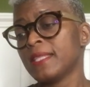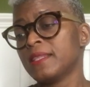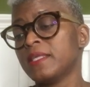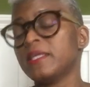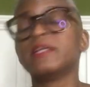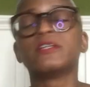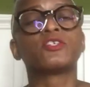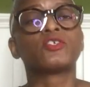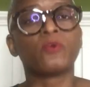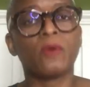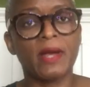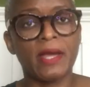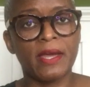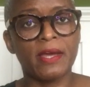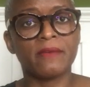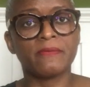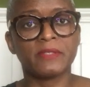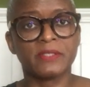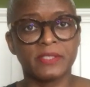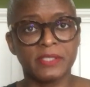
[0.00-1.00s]
The issue I
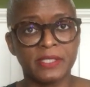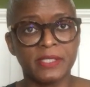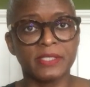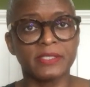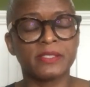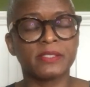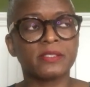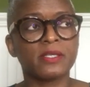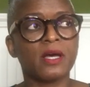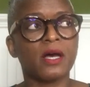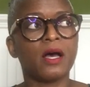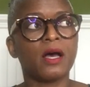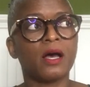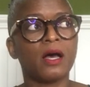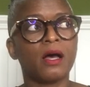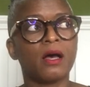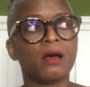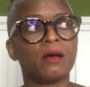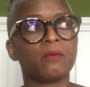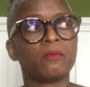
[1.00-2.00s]
have is this.
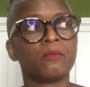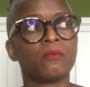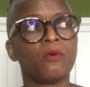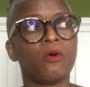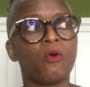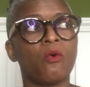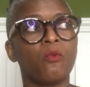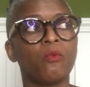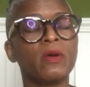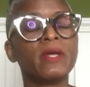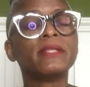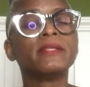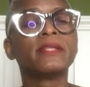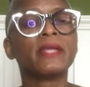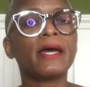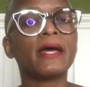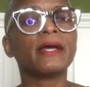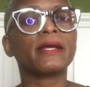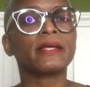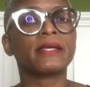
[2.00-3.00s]
When
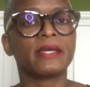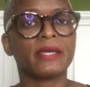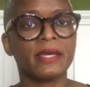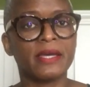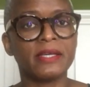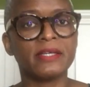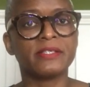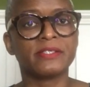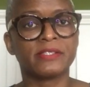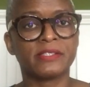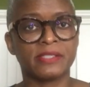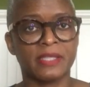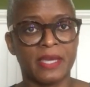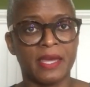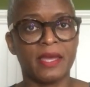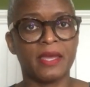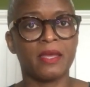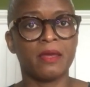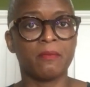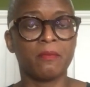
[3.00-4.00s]
that case
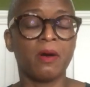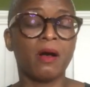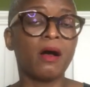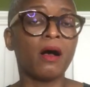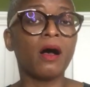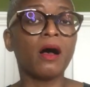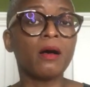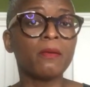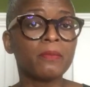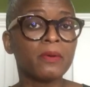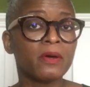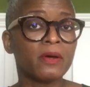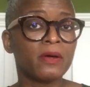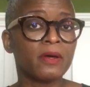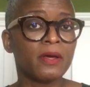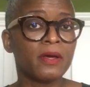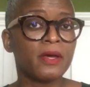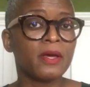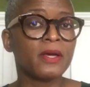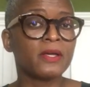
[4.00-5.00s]
came up,
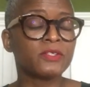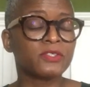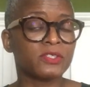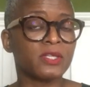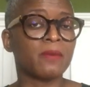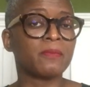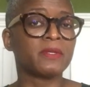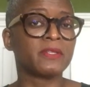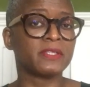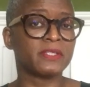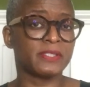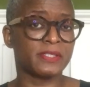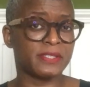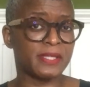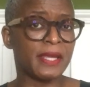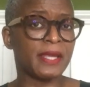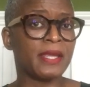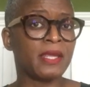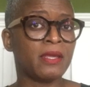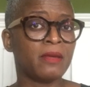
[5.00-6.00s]
some of the
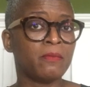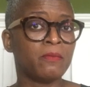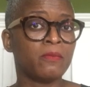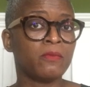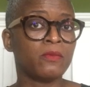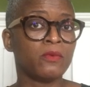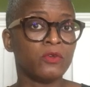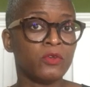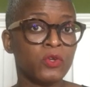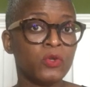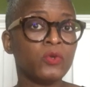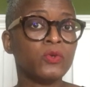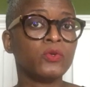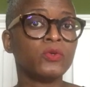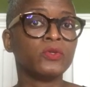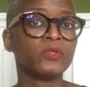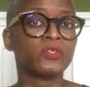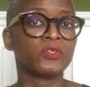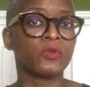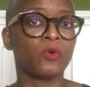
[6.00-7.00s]
same
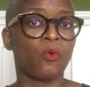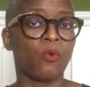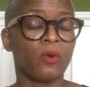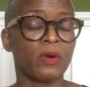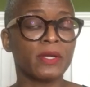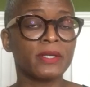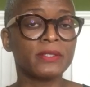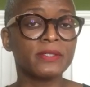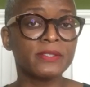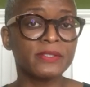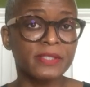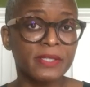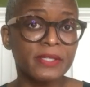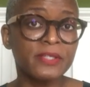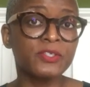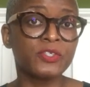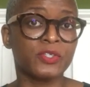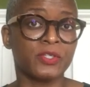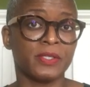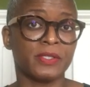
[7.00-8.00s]
news
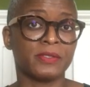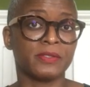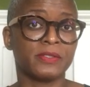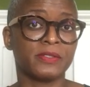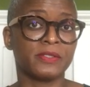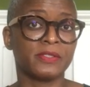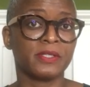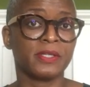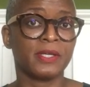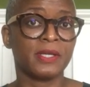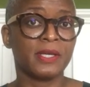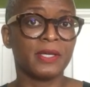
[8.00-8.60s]
organizations